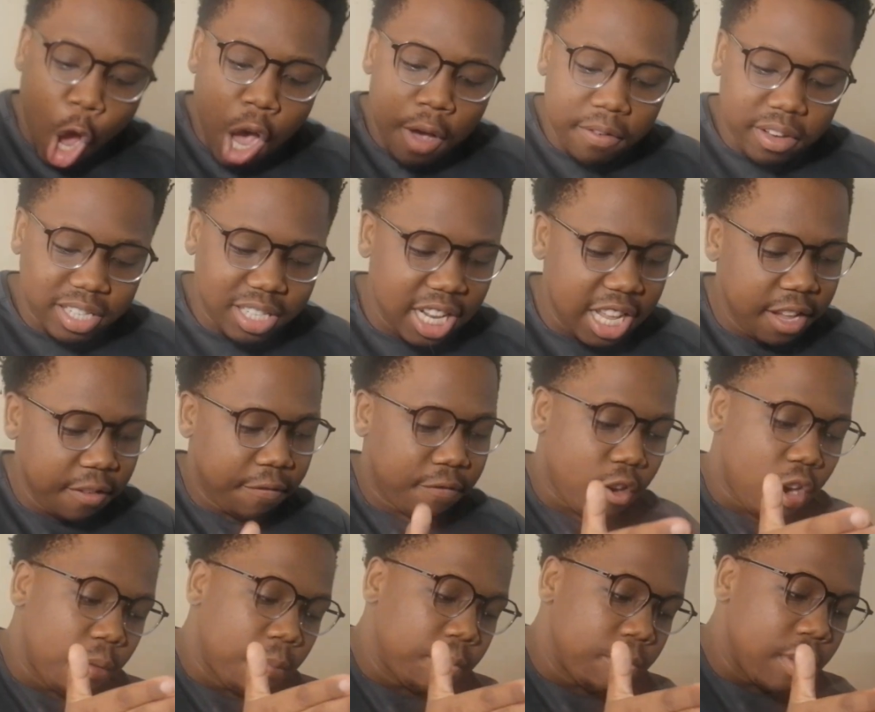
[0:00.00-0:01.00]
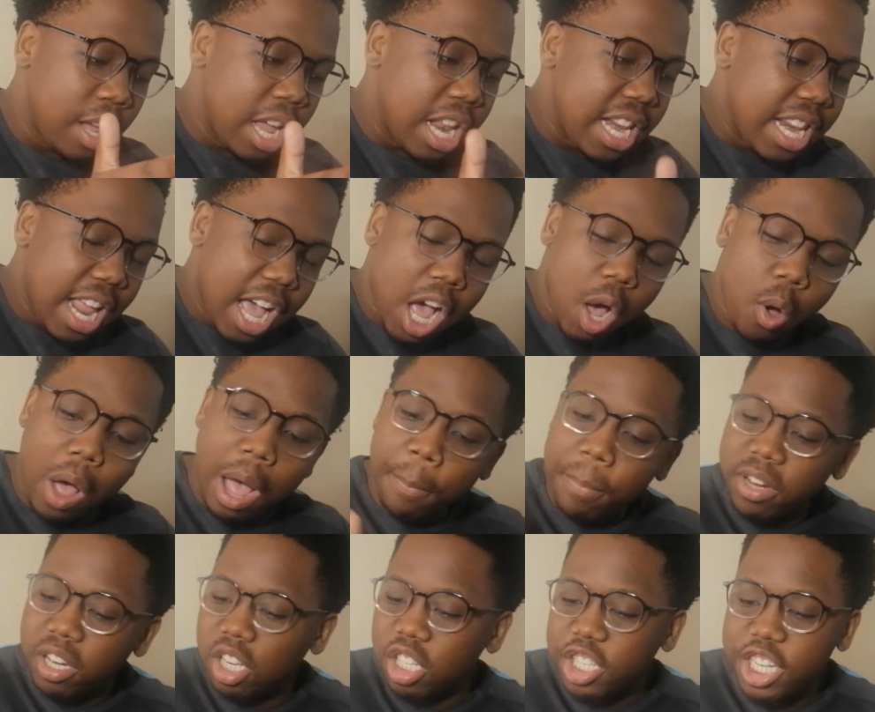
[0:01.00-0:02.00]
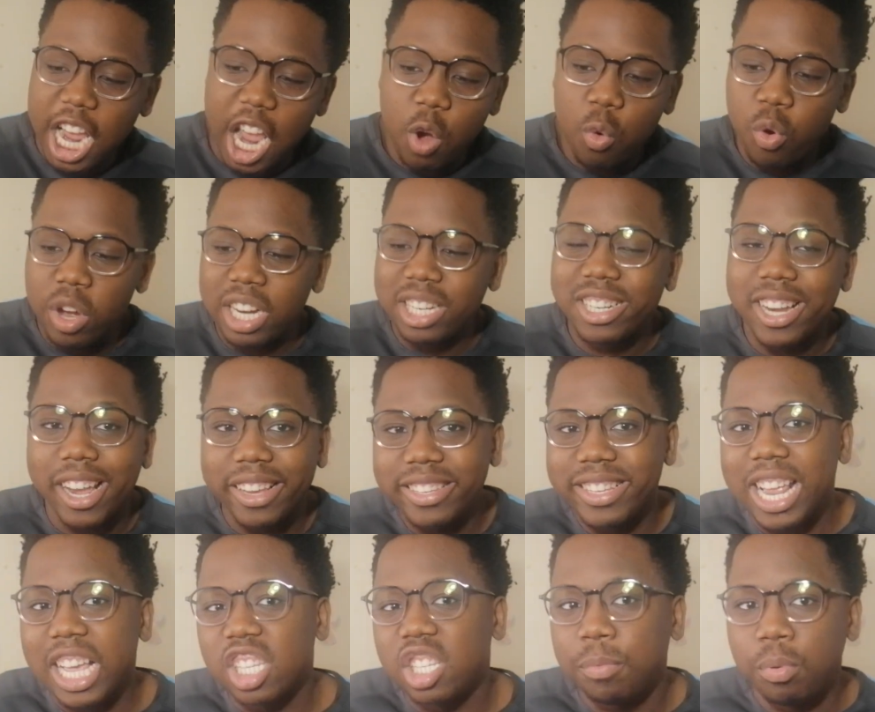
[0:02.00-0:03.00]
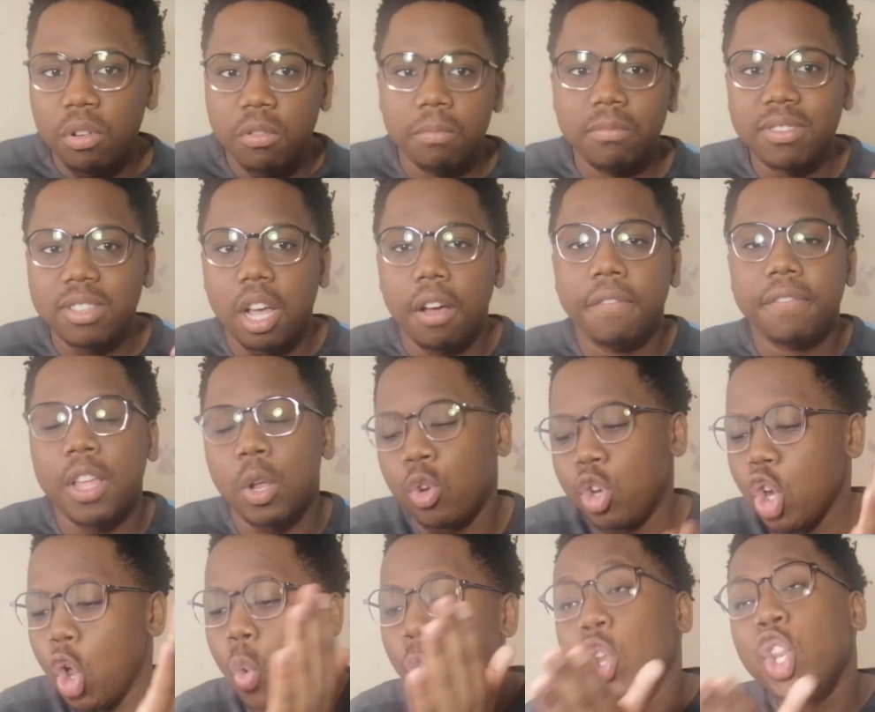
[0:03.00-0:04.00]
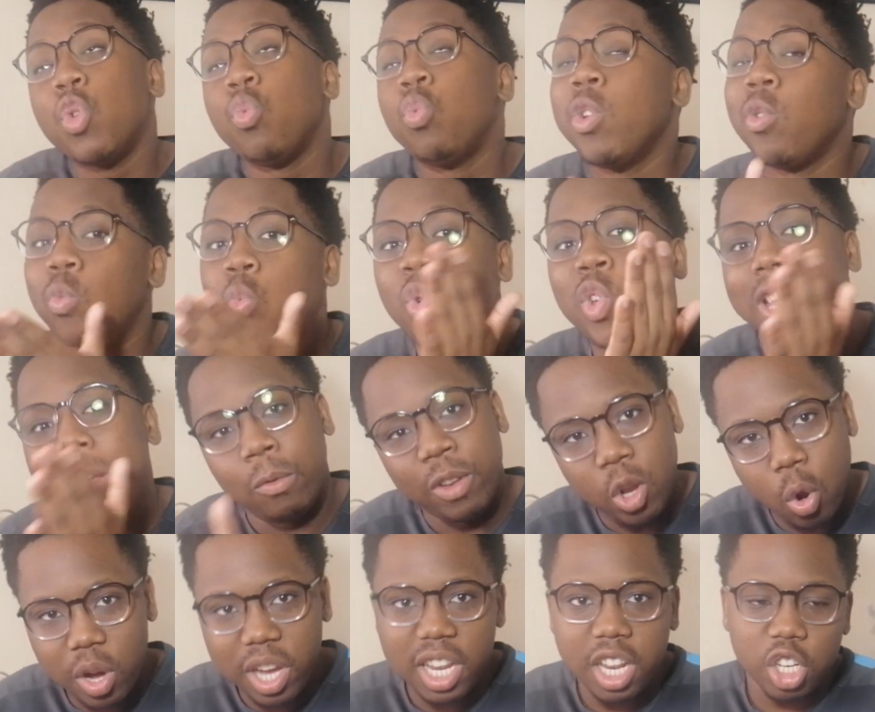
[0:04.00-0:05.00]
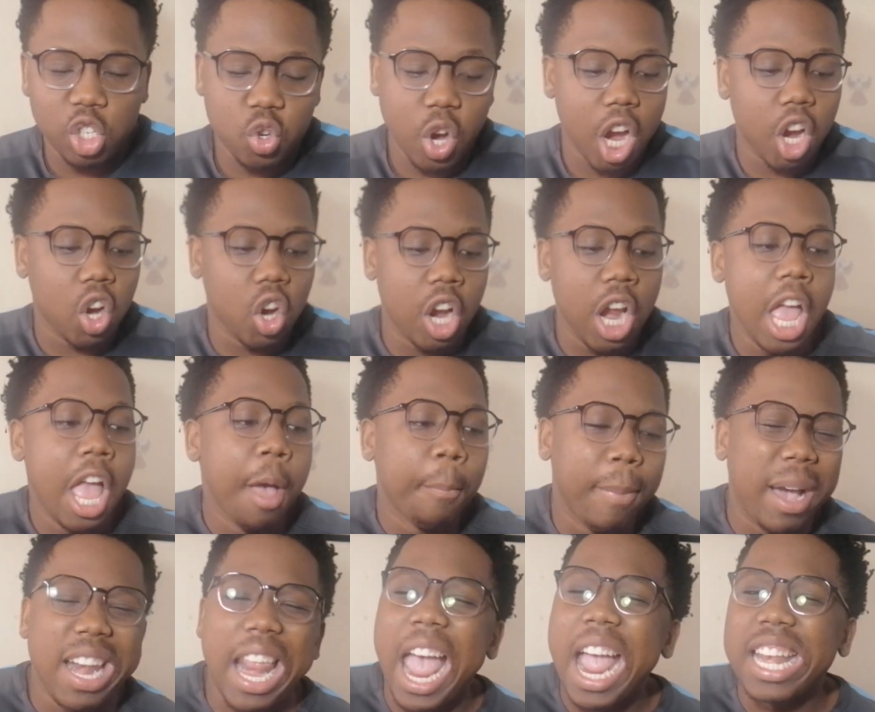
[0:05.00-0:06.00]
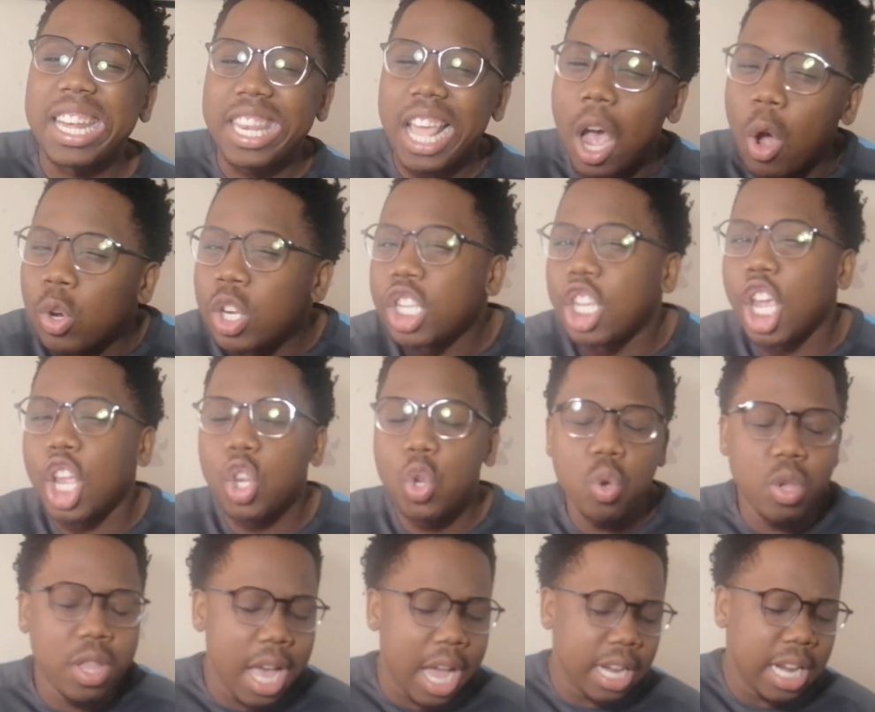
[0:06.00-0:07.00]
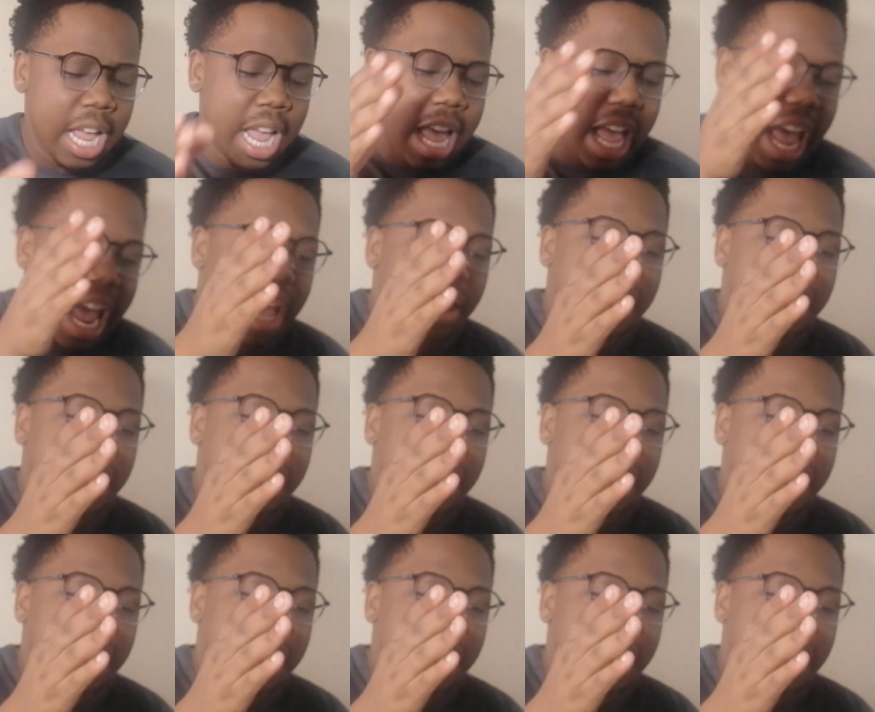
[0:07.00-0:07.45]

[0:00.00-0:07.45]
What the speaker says: obviously, from now up until January, Jackson has to prove himself that, no, we don't need a striker. But I doubt he can do that.